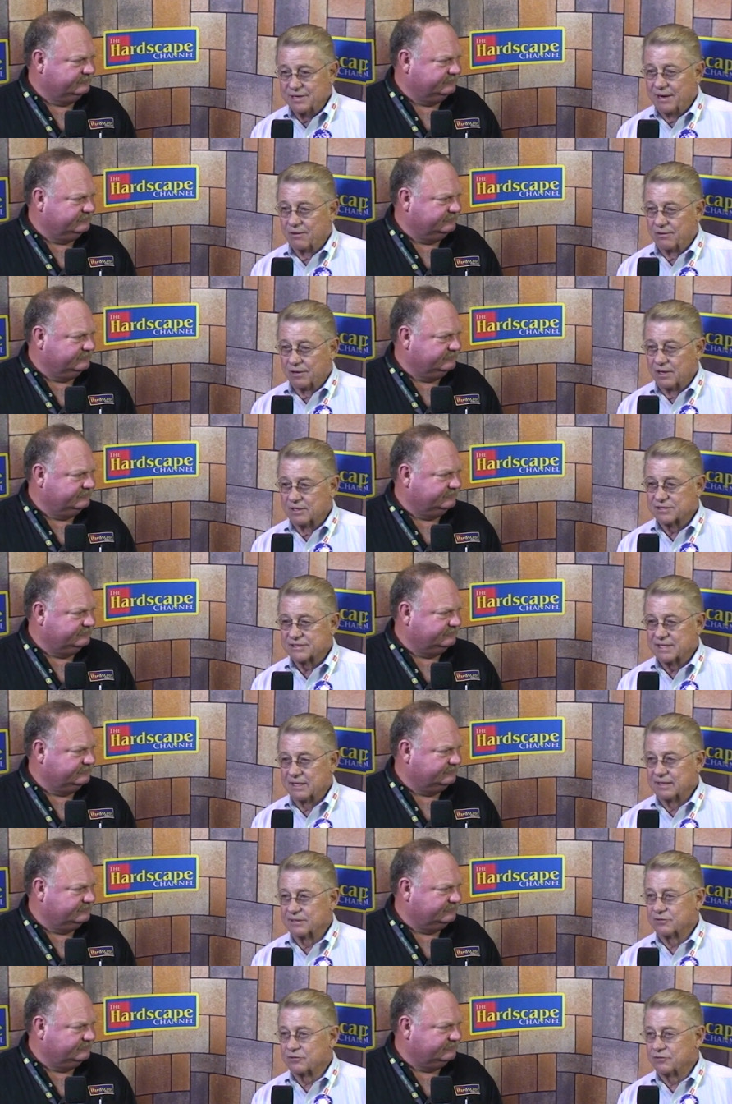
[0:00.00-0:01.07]
Speaker 1: now are all
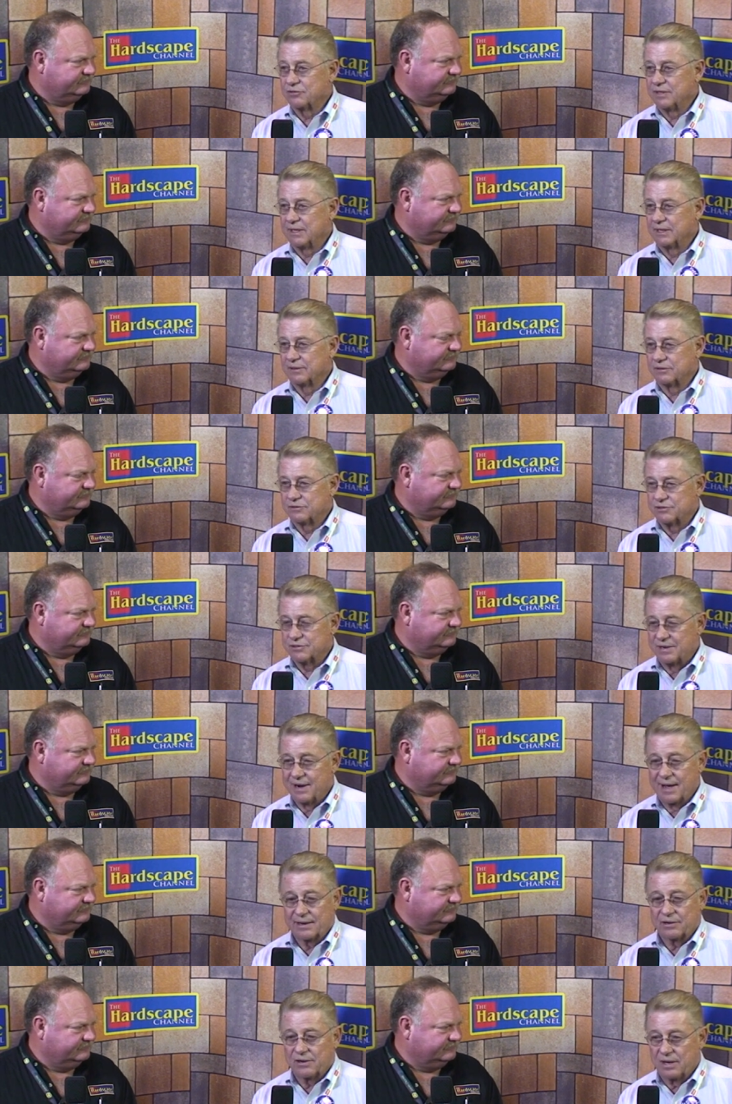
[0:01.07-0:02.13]
selling through dealers. They're
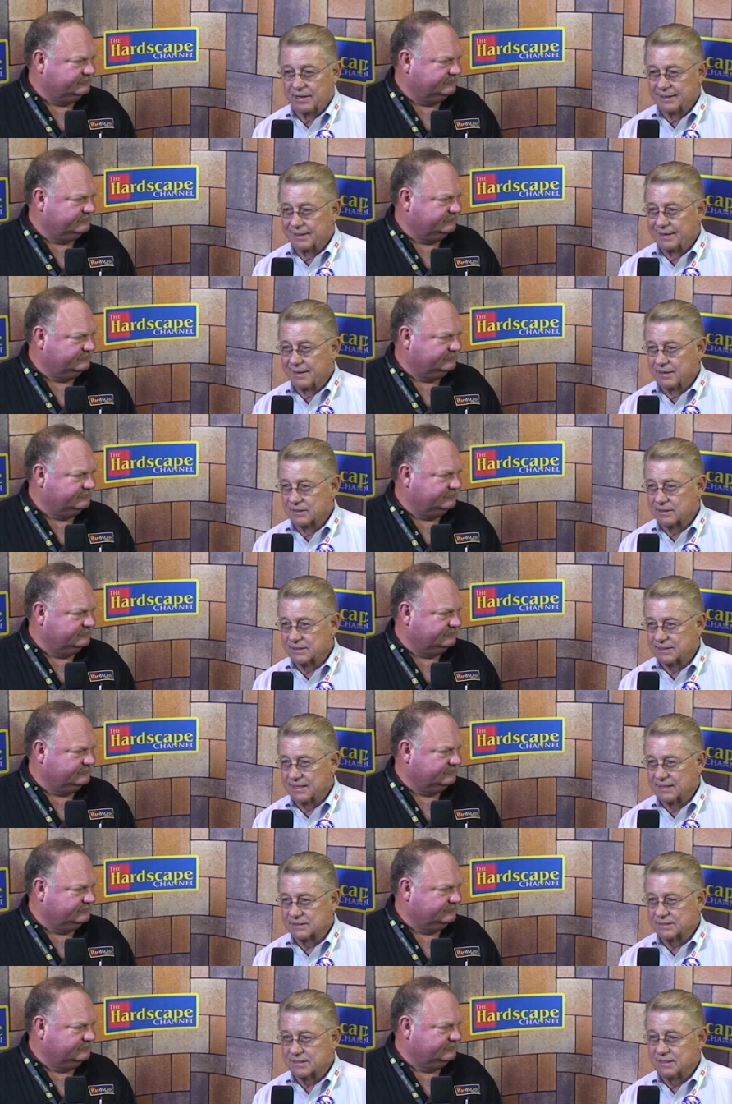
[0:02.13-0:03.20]
not calling on
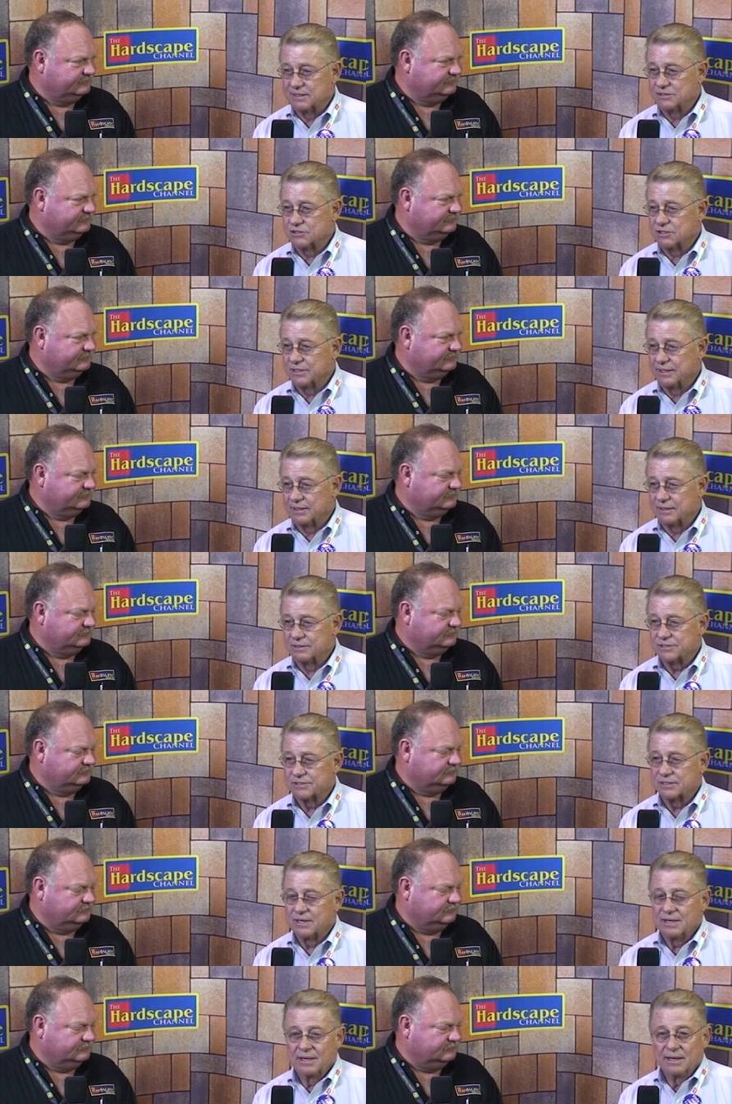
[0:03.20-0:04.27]
architects and
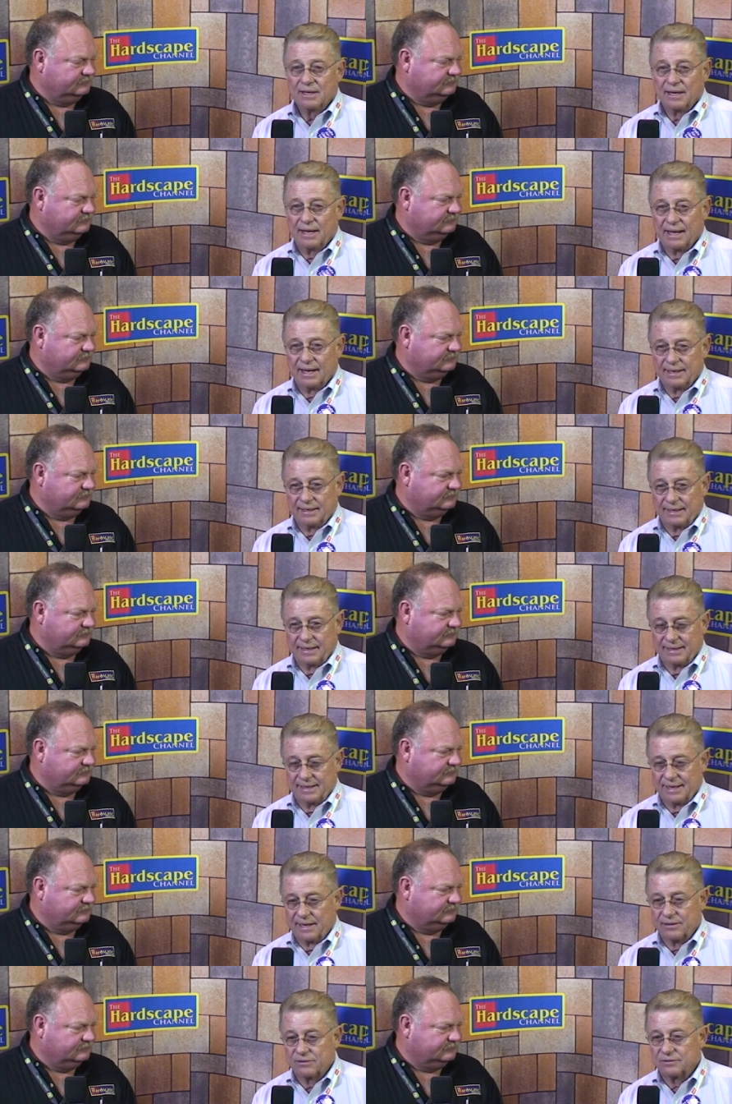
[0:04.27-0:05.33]
engineers. And, and
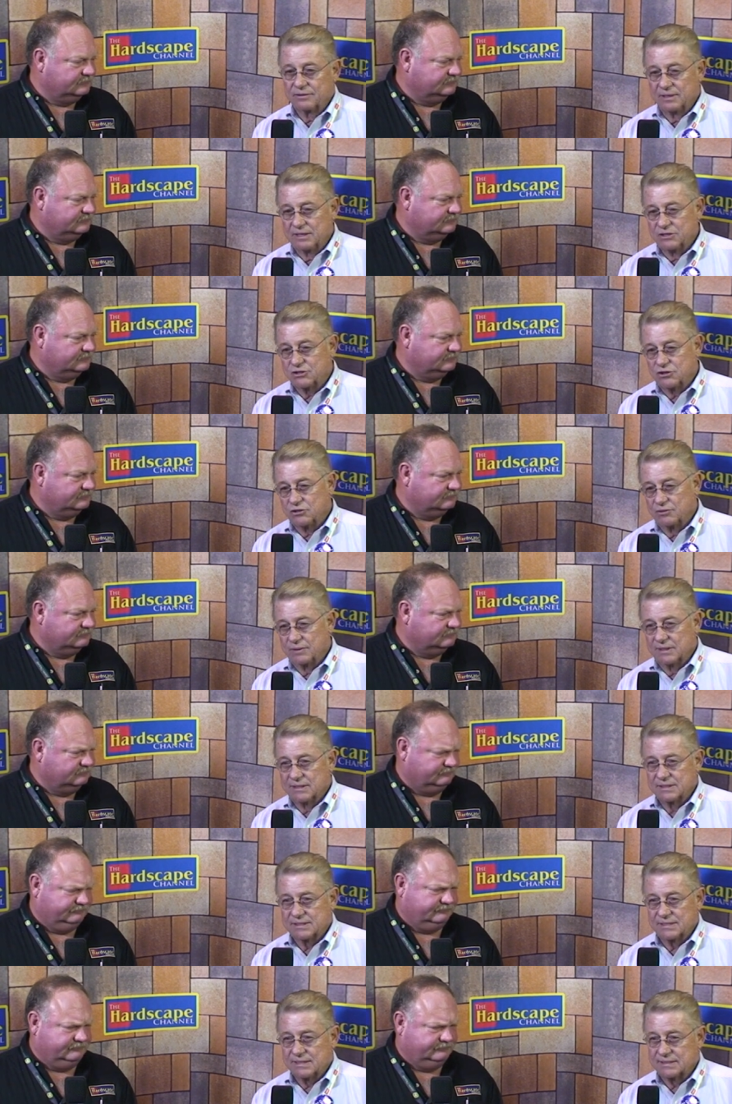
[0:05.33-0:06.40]
the other issue
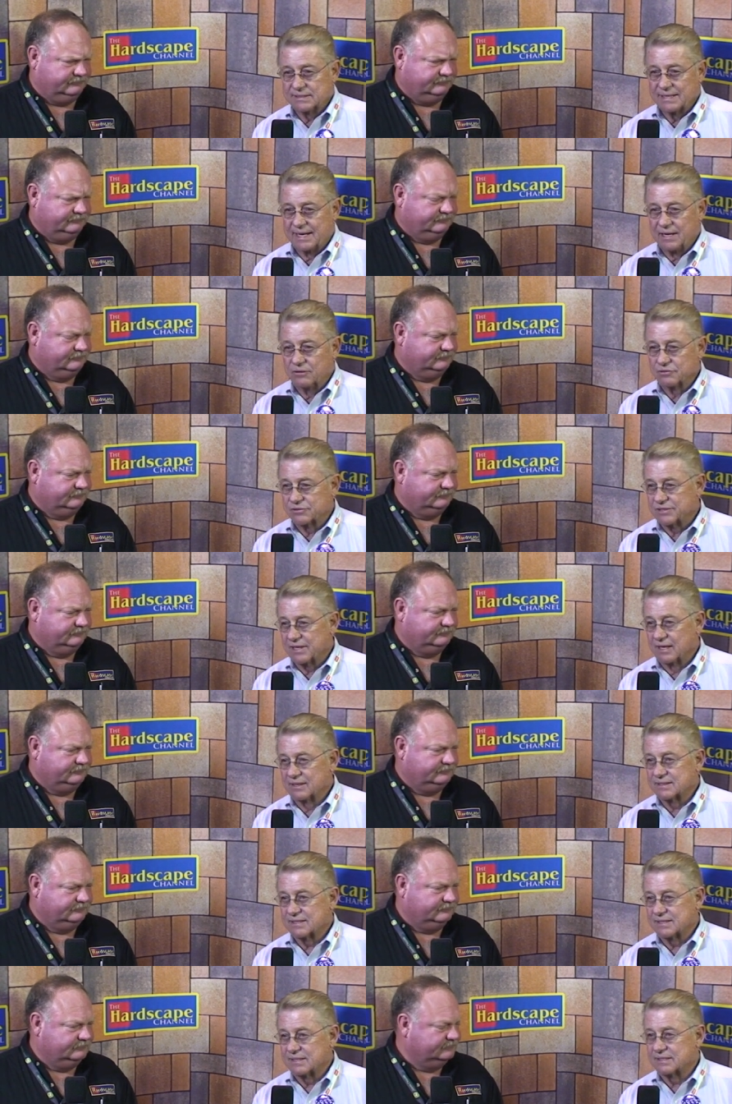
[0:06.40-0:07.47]
is is they don't sell
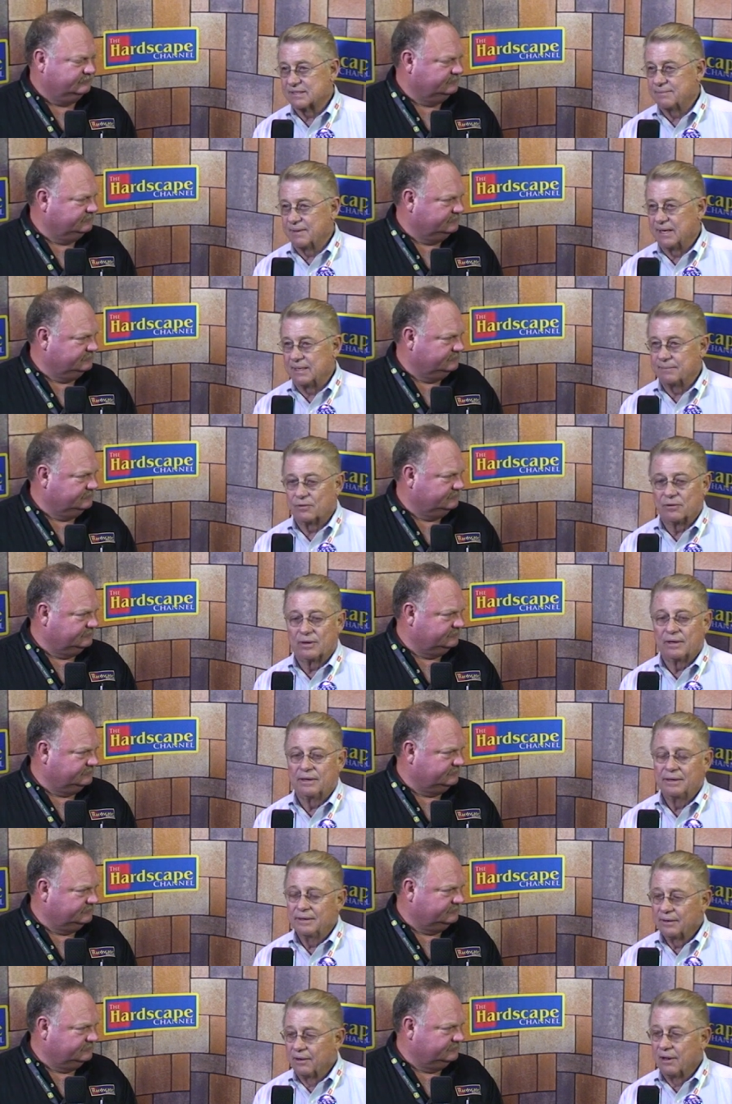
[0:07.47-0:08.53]
a system anymore.
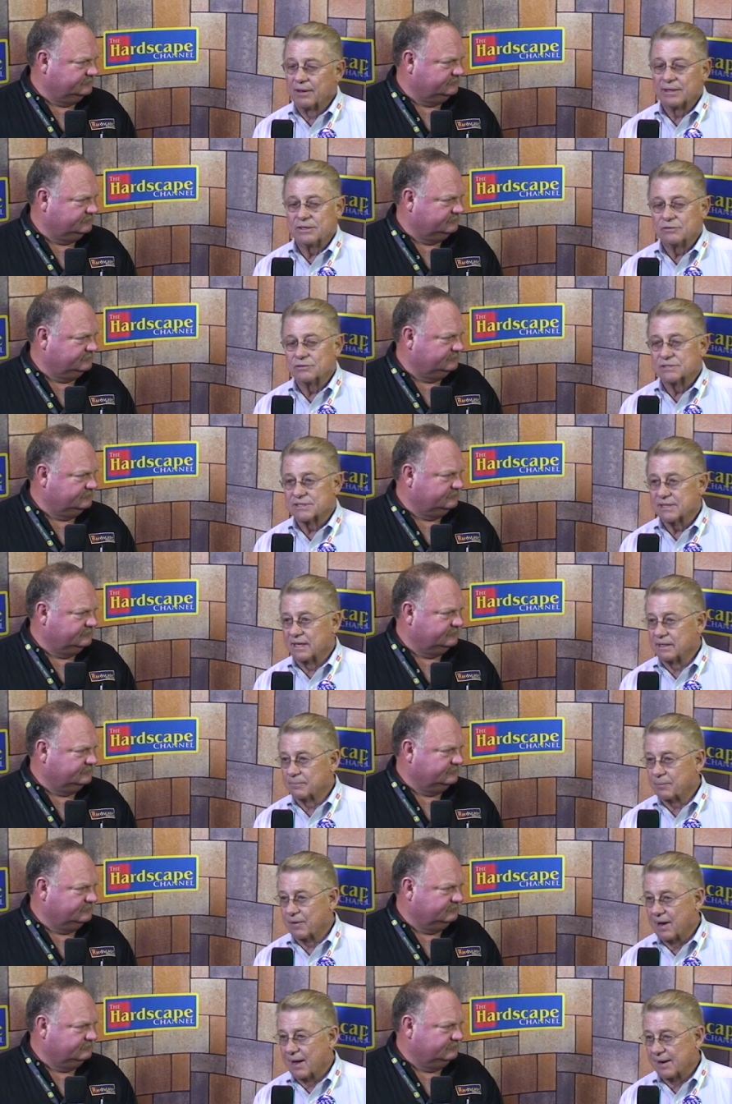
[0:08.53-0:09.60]
All they do is sell a
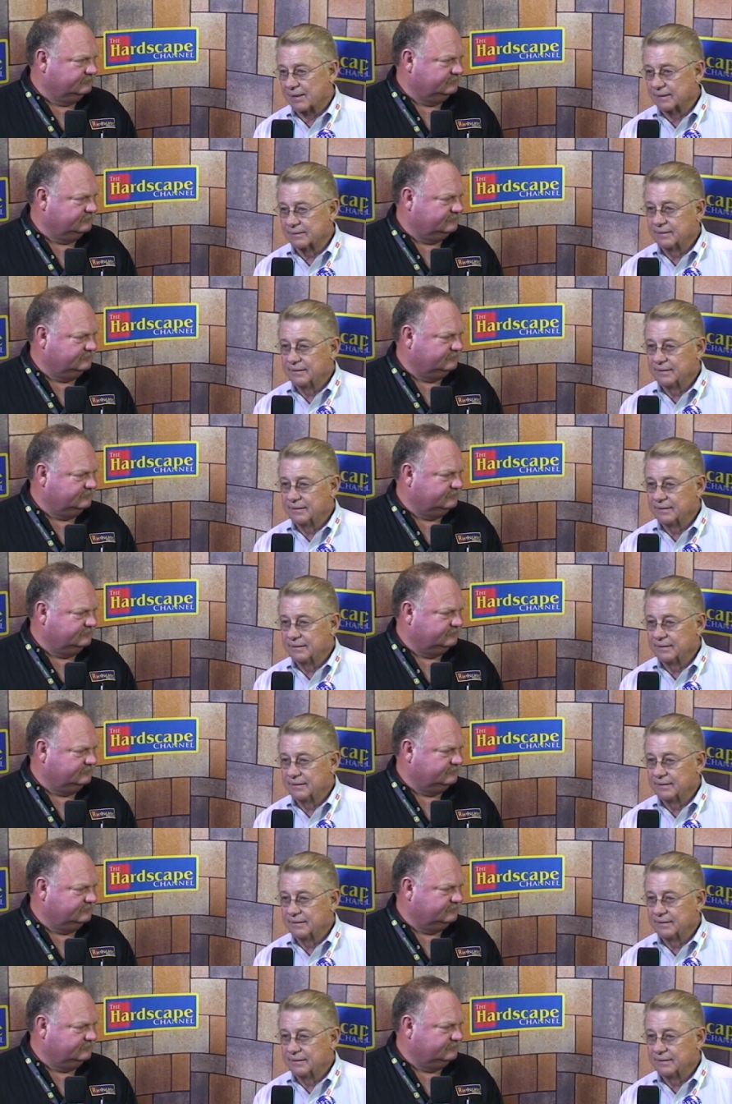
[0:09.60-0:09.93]
product.